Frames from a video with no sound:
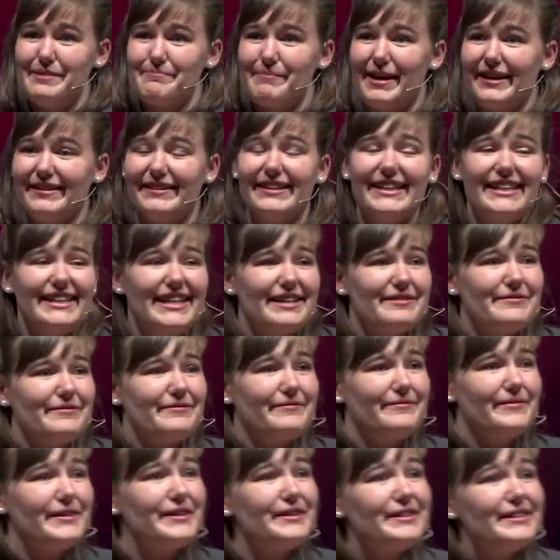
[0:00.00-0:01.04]
By looking at
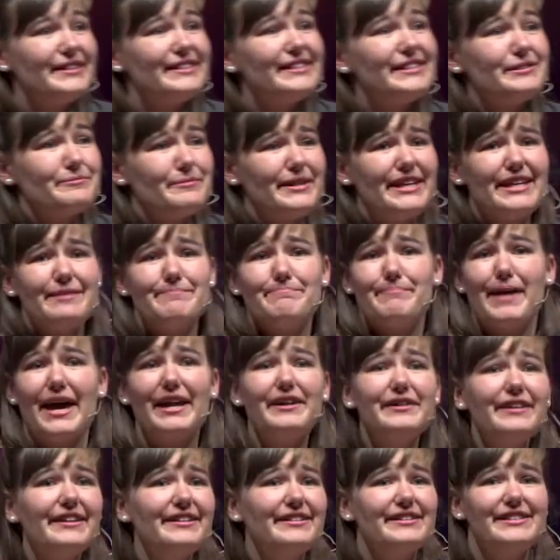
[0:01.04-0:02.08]
ferns, we can
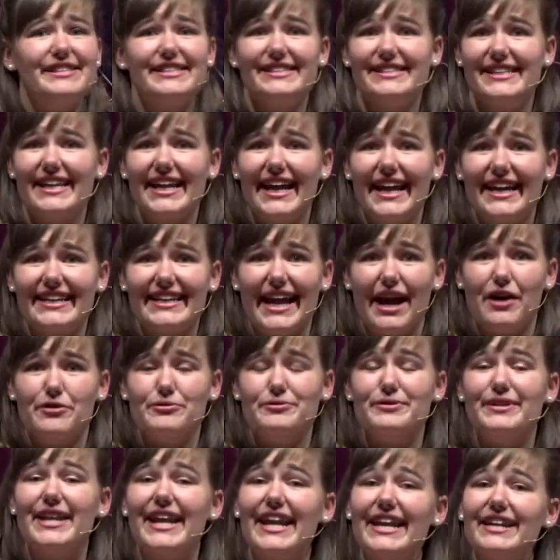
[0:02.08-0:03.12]
better understand how
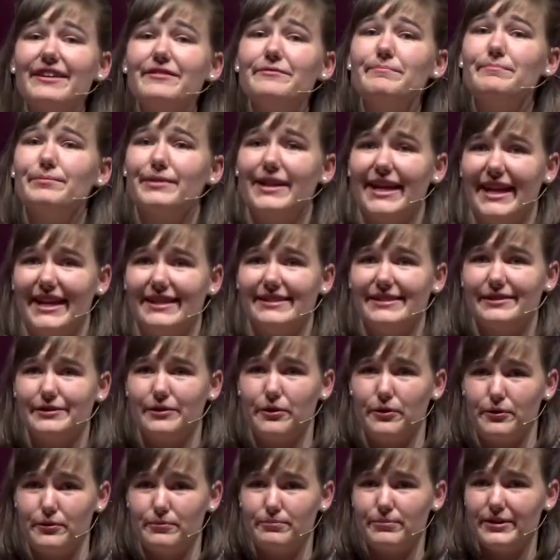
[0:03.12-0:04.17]
native plants
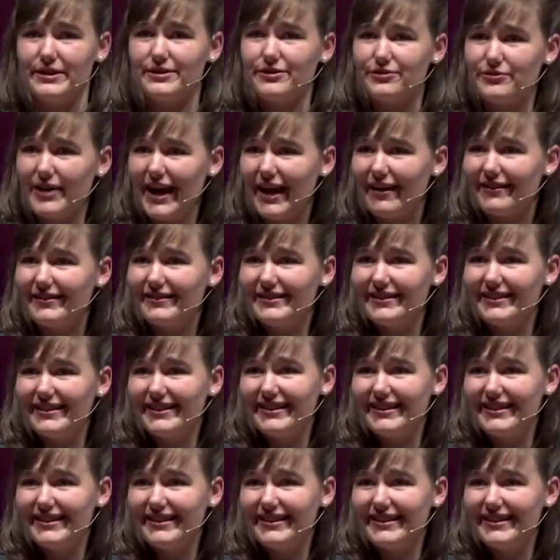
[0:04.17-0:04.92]
cope with drought.